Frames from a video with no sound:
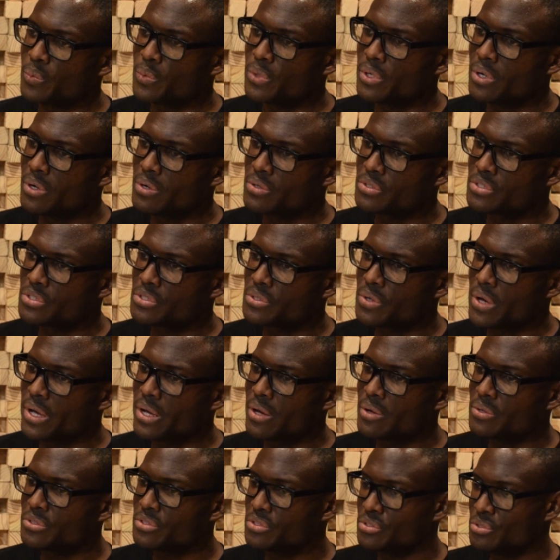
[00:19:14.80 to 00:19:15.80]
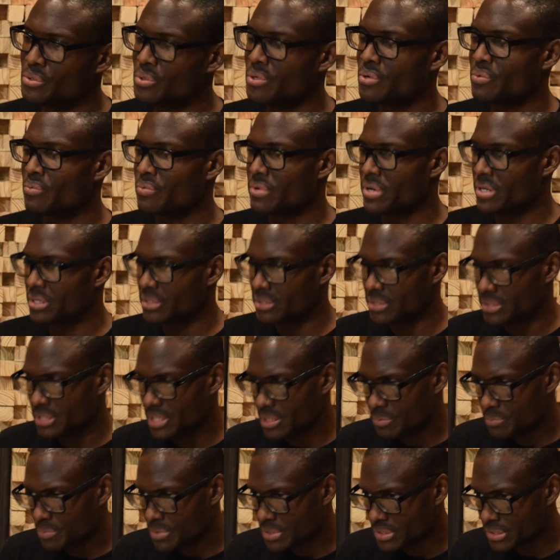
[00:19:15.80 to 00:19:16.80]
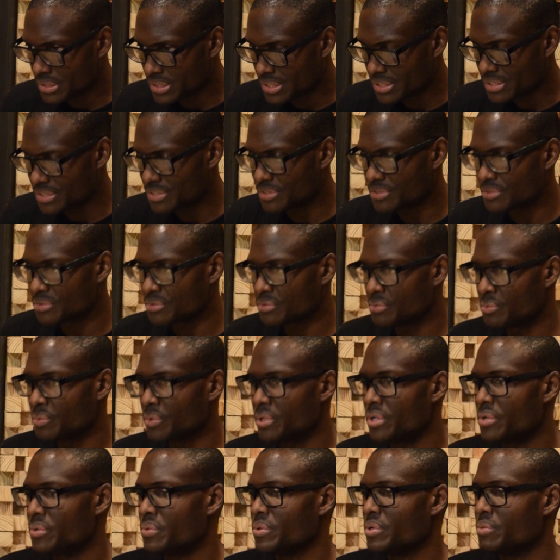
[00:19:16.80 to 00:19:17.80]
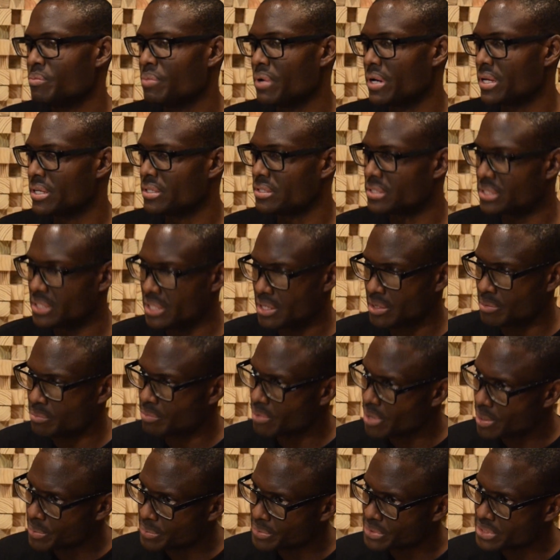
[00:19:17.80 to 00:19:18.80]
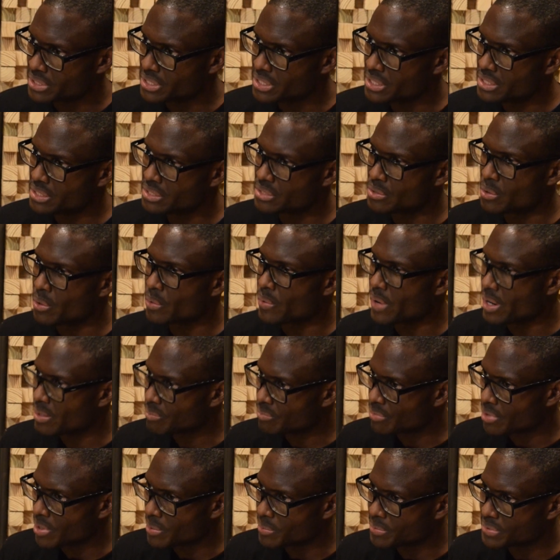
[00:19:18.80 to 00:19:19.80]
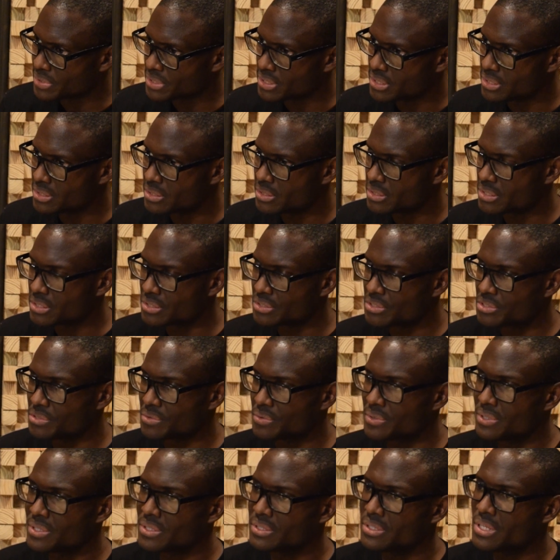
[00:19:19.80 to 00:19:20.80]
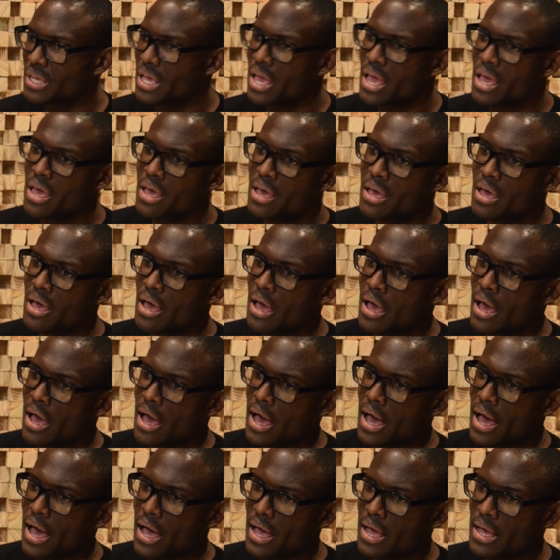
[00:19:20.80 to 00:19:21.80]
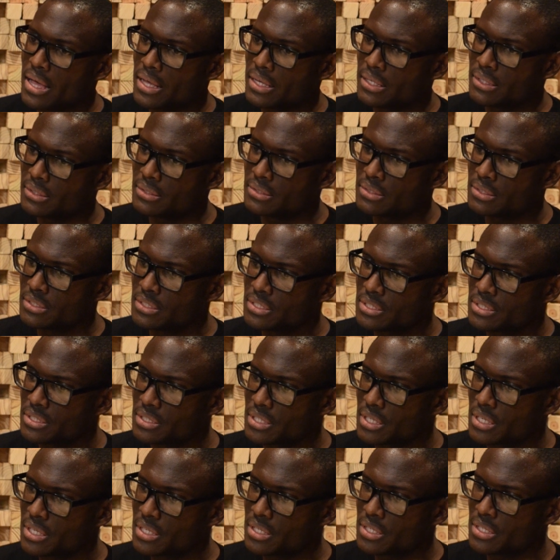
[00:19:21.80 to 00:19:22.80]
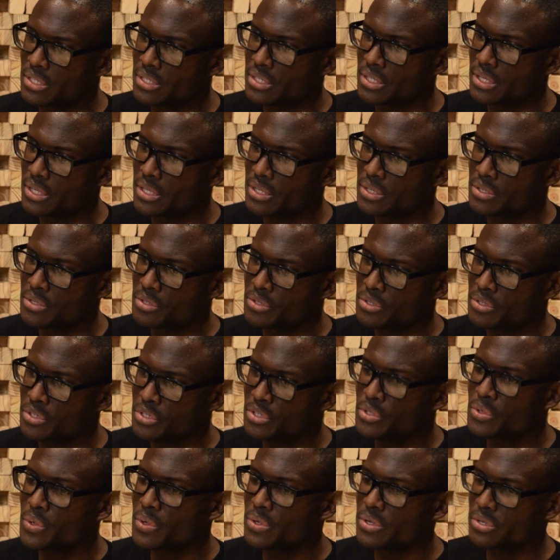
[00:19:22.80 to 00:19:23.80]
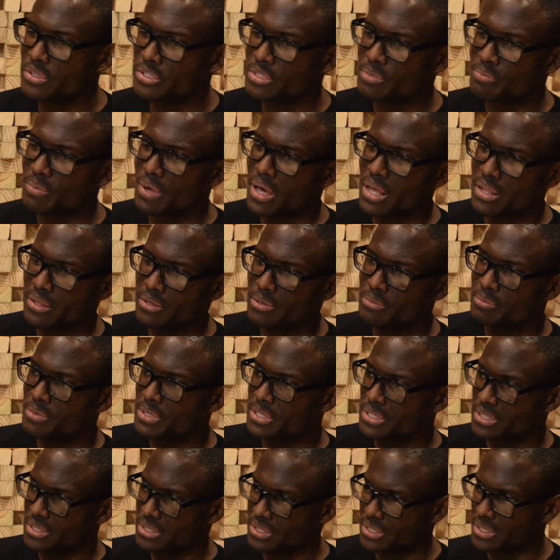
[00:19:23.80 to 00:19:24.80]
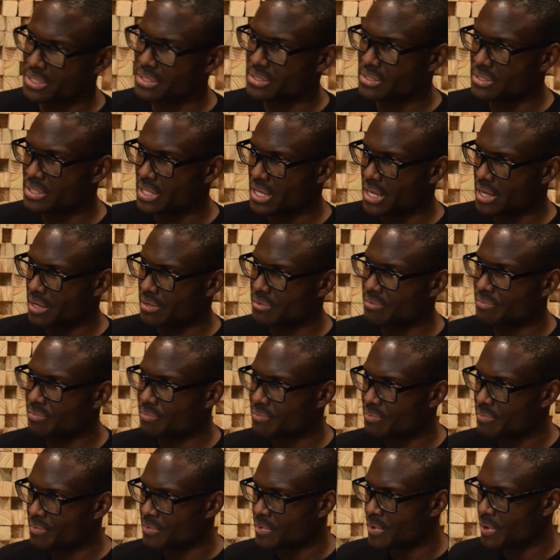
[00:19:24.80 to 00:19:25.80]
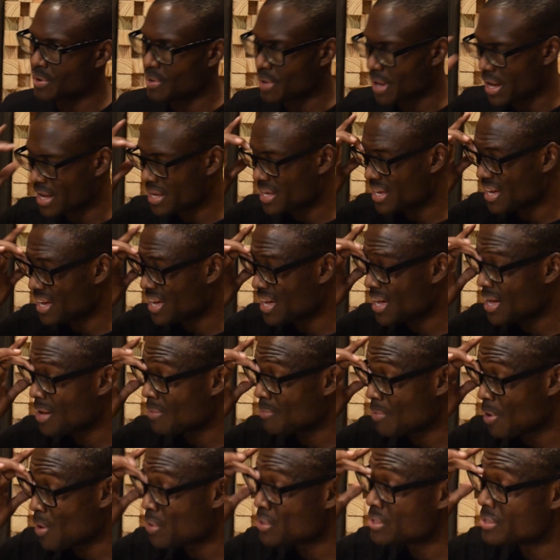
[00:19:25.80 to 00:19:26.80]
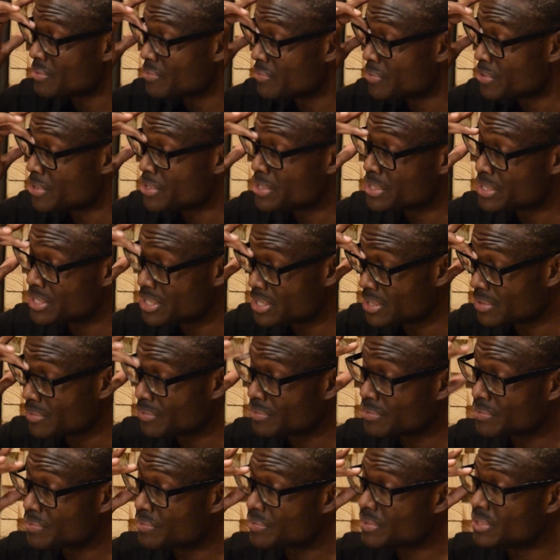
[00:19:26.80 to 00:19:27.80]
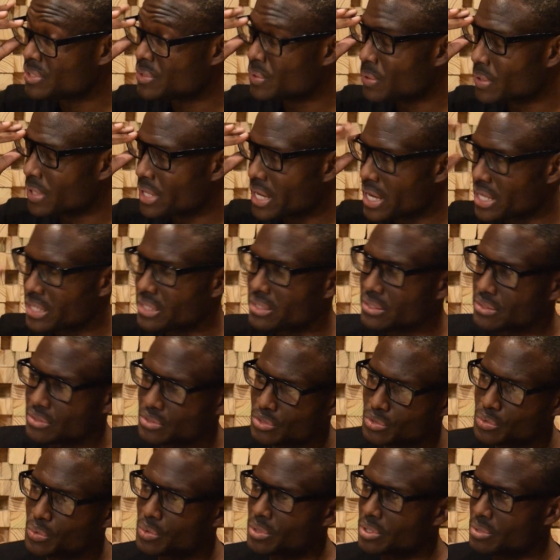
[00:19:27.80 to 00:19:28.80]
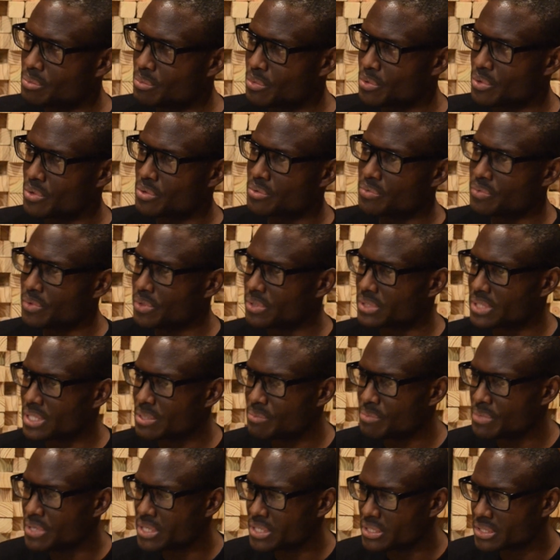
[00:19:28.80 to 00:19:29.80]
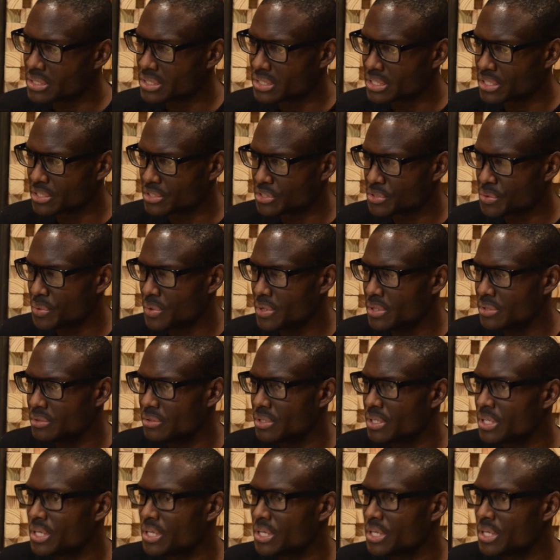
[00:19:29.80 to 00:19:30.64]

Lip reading: I also do a real estate business where we buy and sell properties or rent properties and so on. And, you know, there's some other businesses that I am on the verge of, you know, getting into on a more full-time basis and so on.